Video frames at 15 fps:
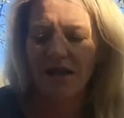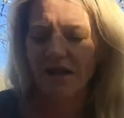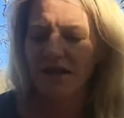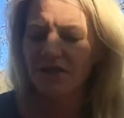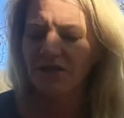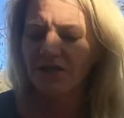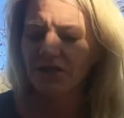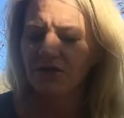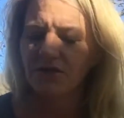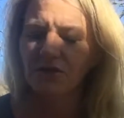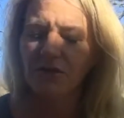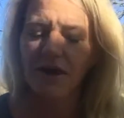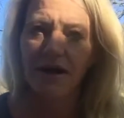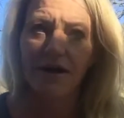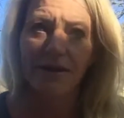I like
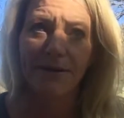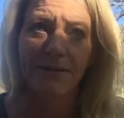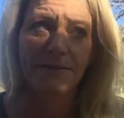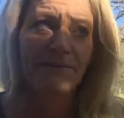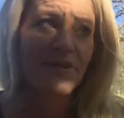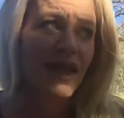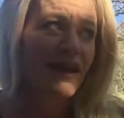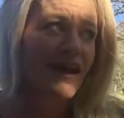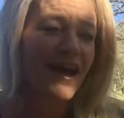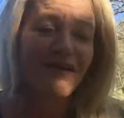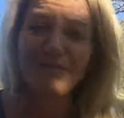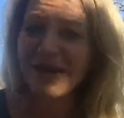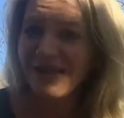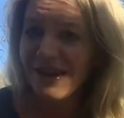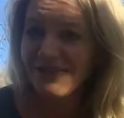to
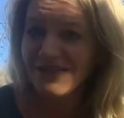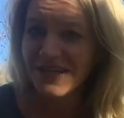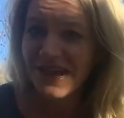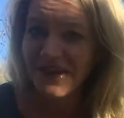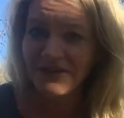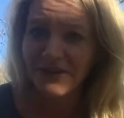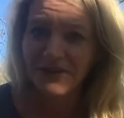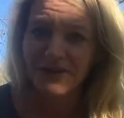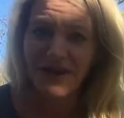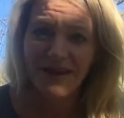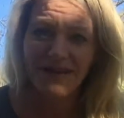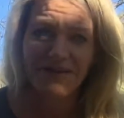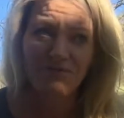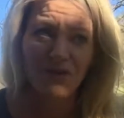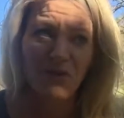have my life together
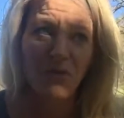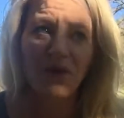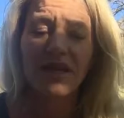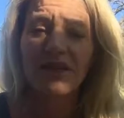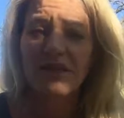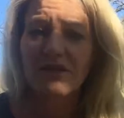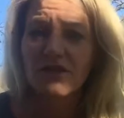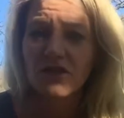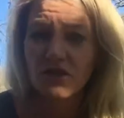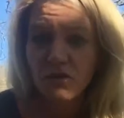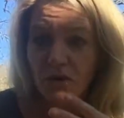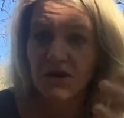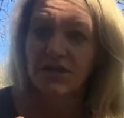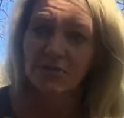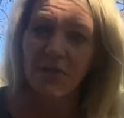and be working
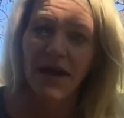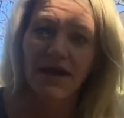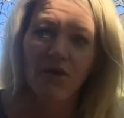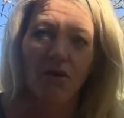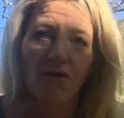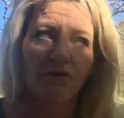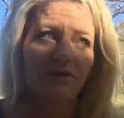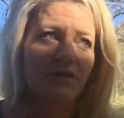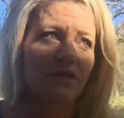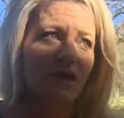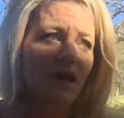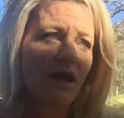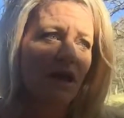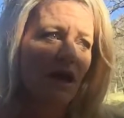towards my goals.